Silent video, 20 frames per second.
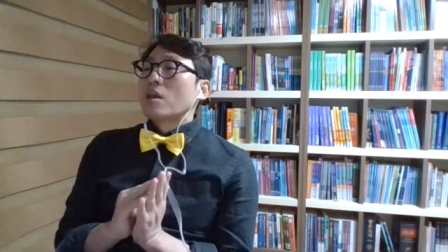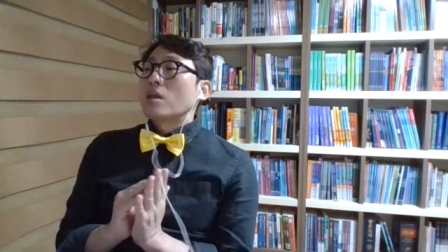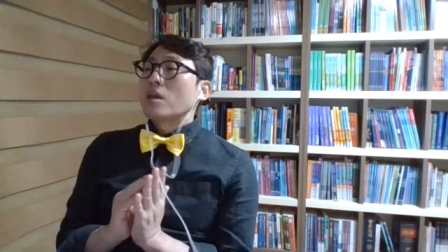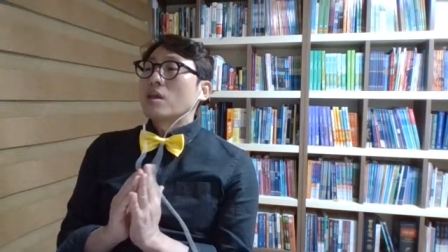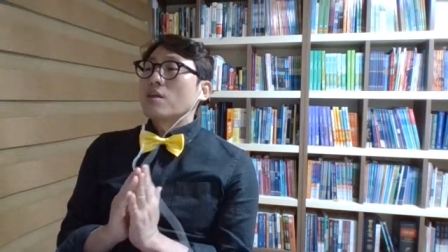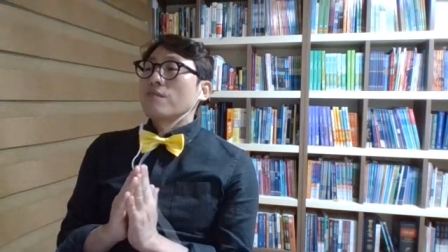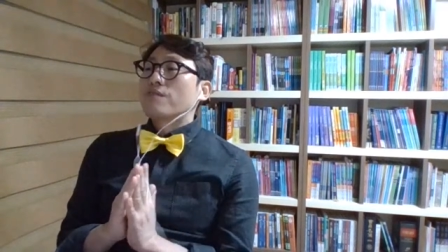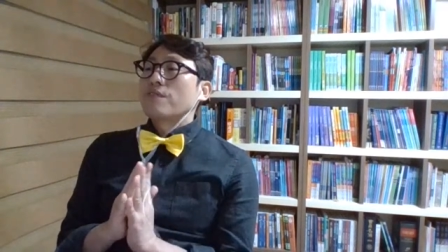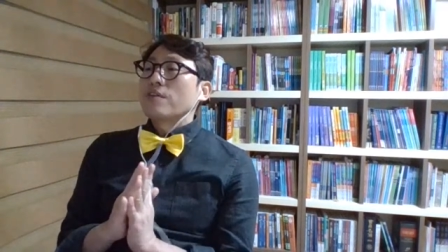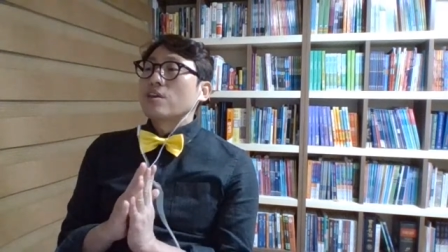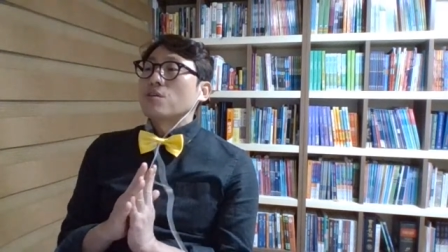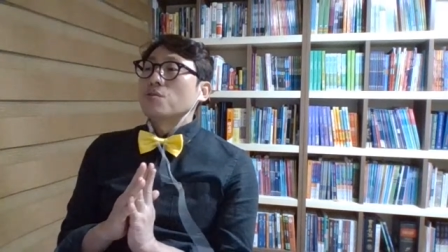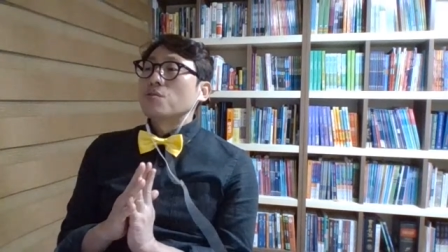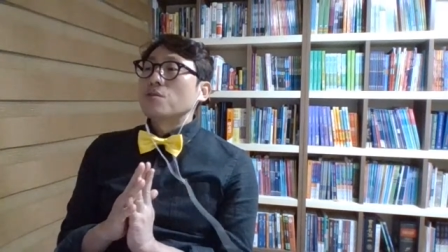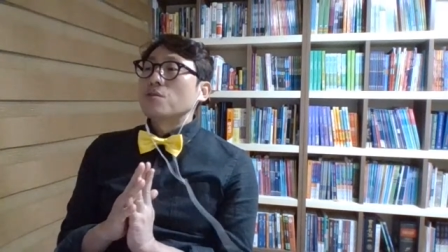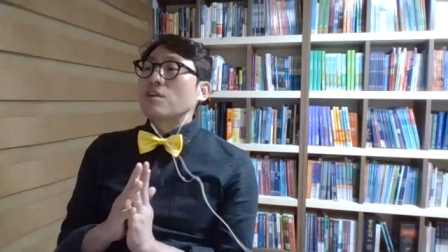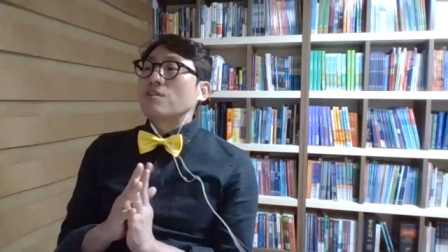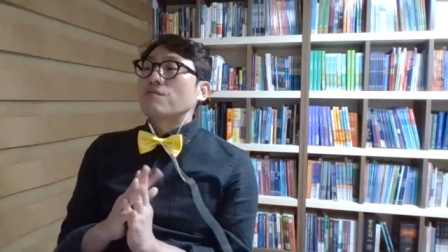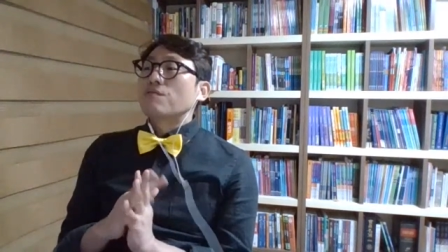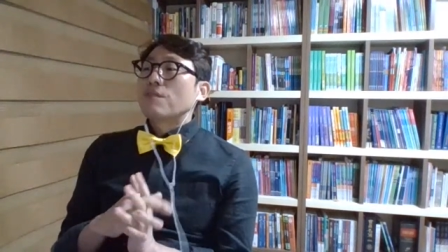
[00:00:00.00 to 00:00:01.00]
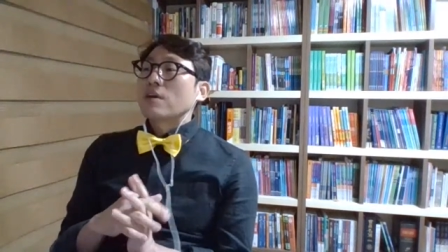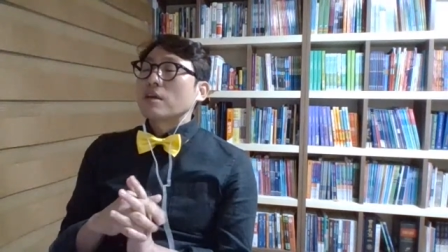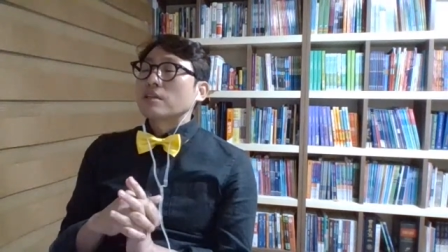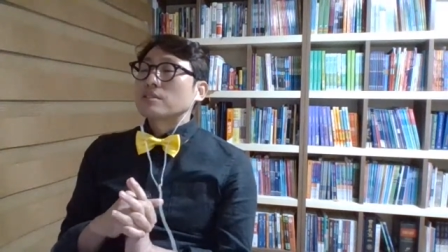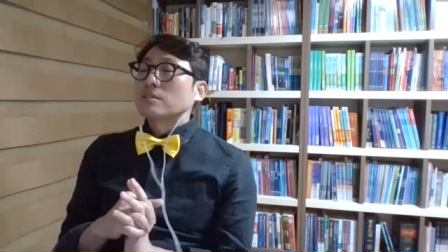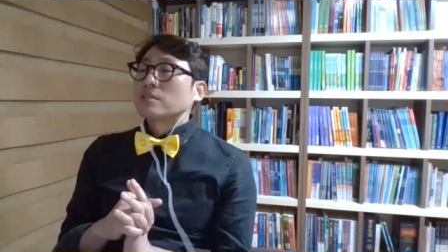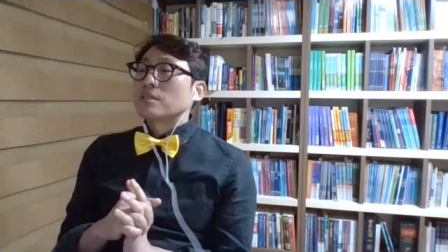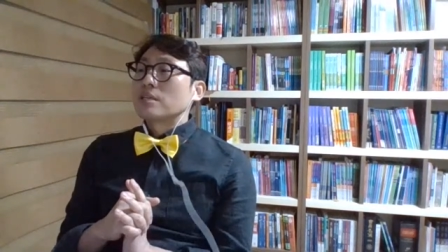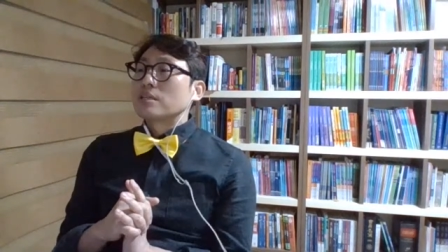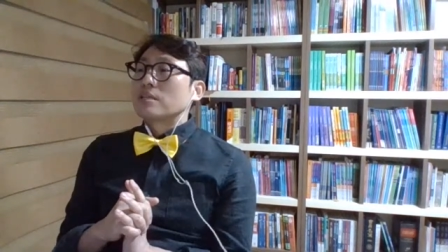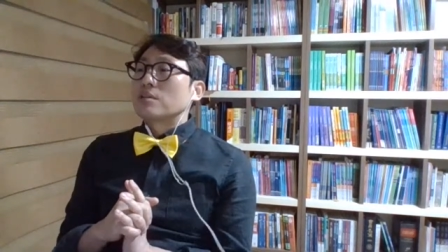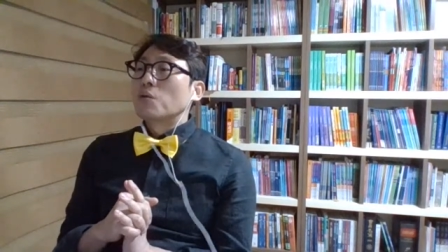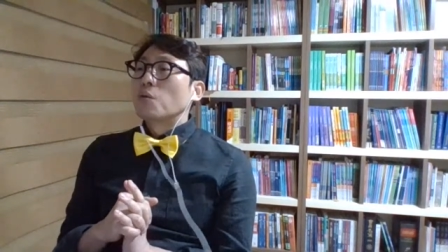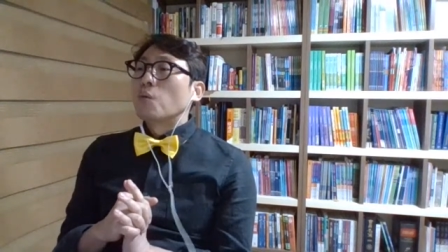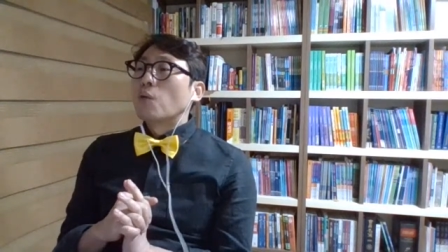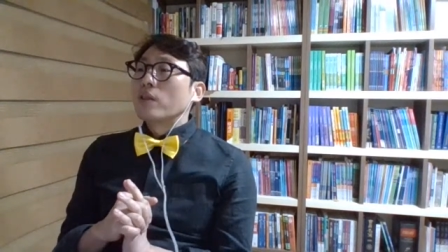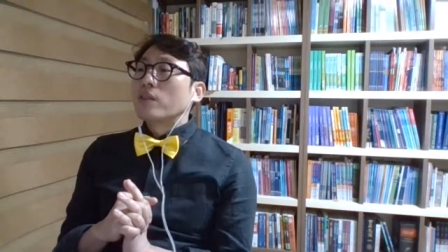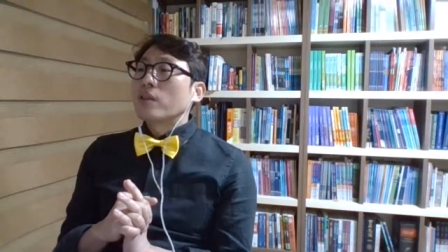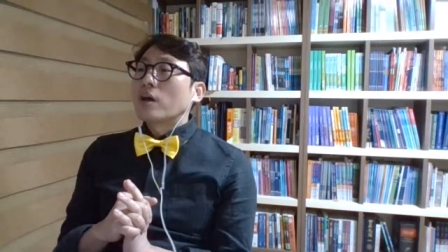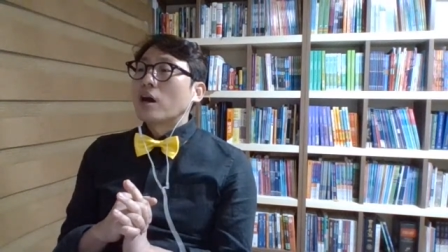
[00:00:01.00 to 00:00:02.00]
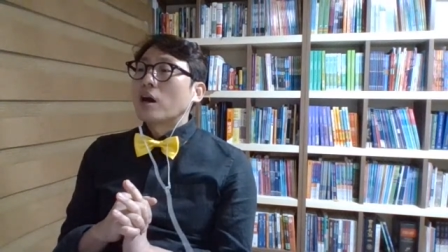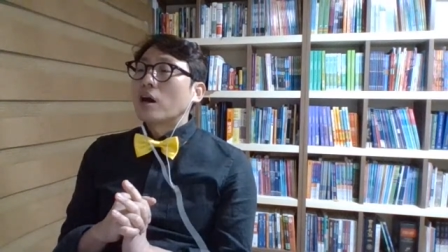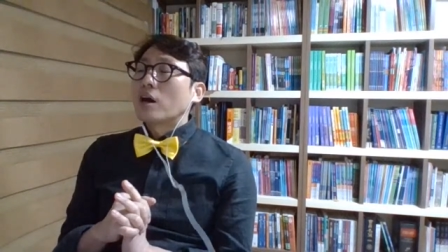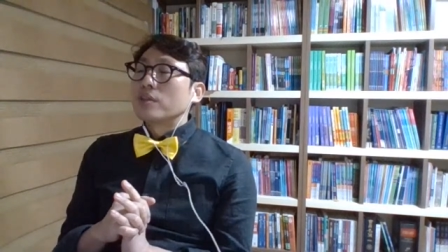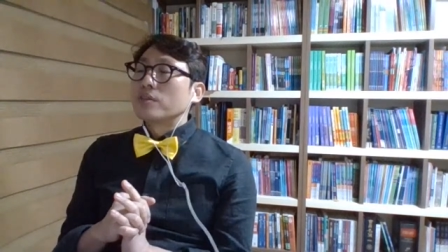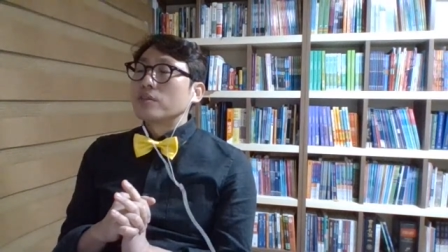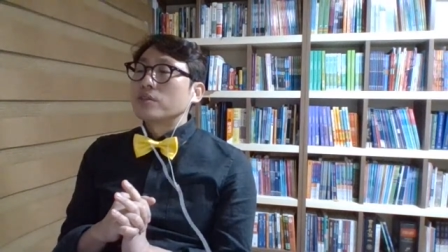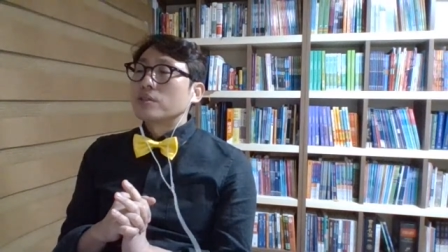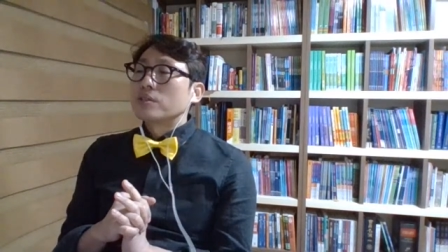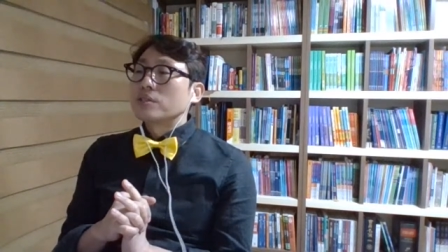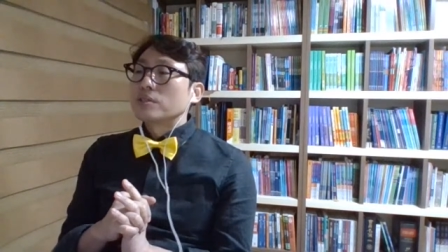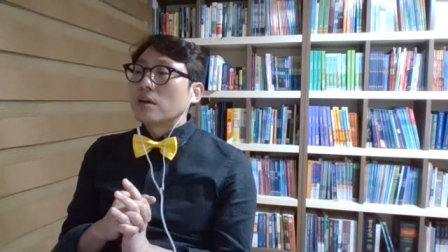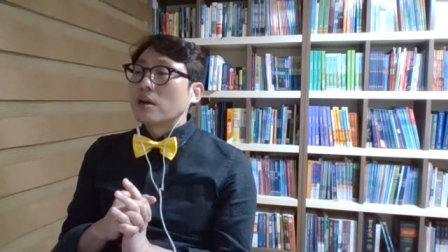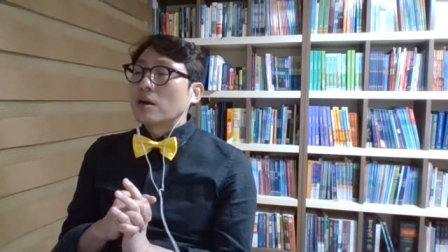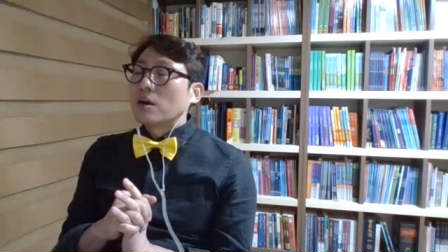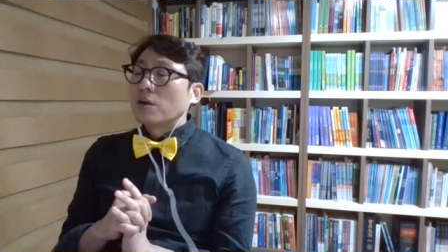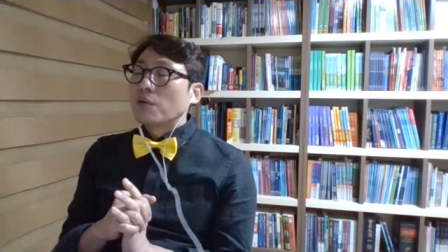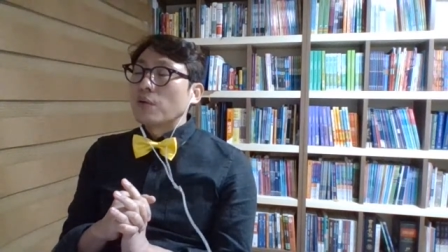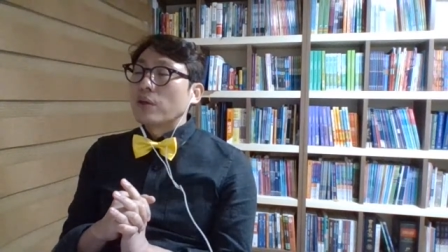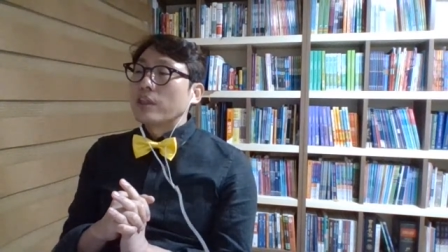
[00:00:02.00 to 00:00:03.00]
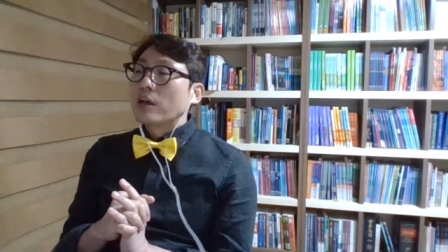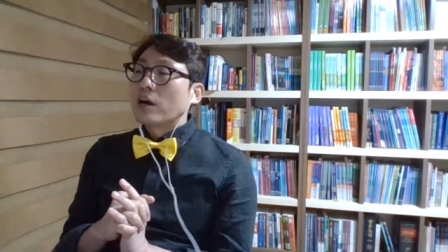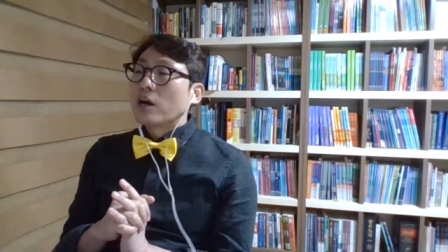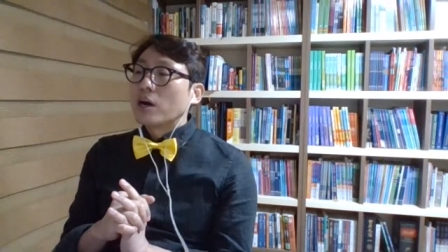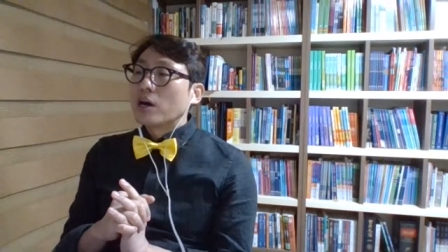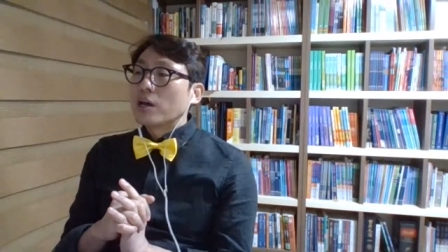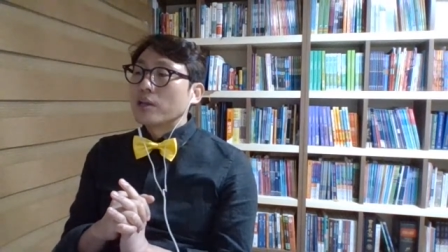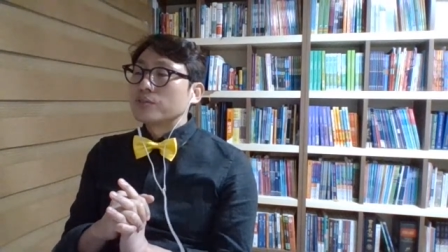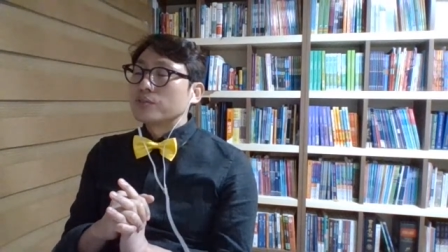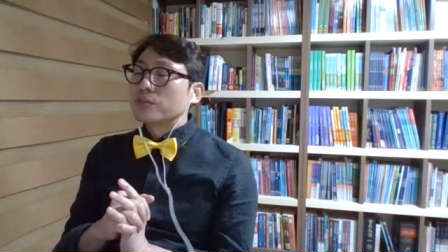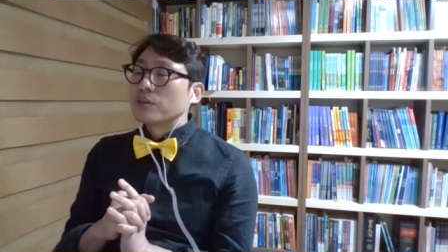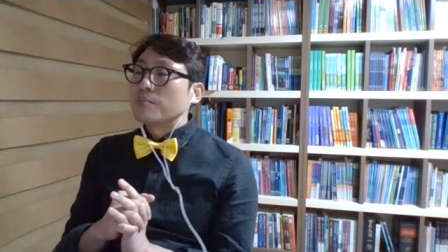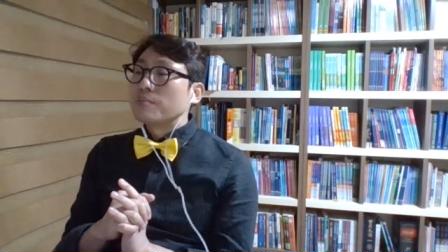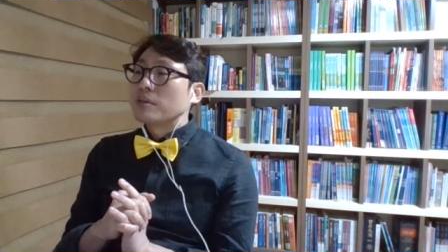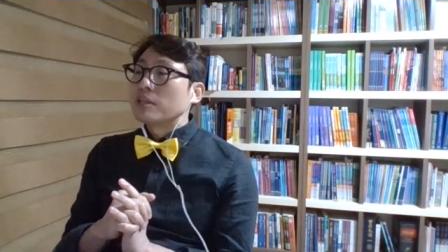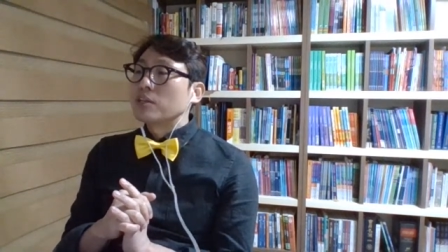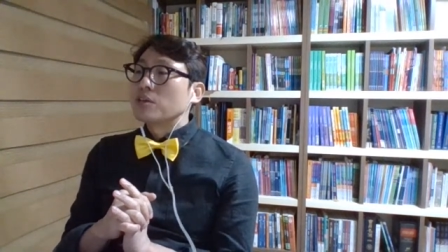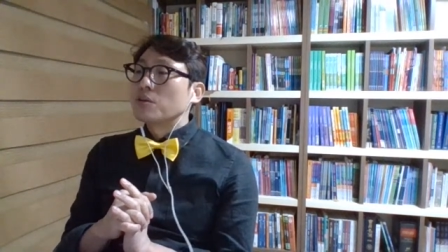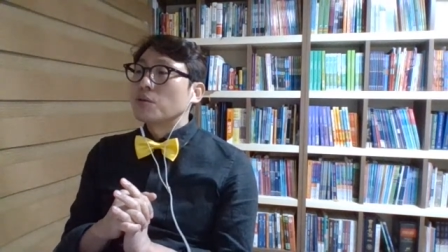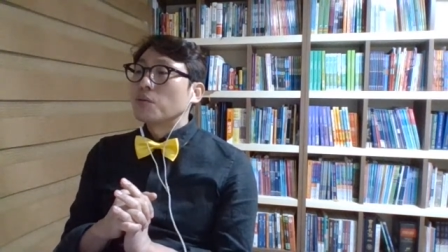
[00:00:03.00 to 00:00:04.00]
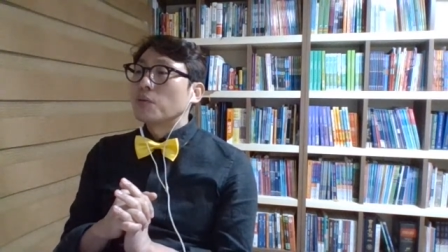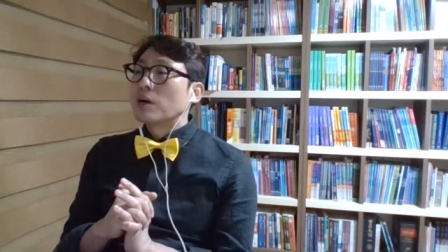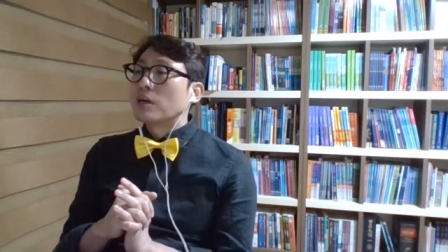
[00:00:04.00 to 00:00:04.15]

If you invested 100 million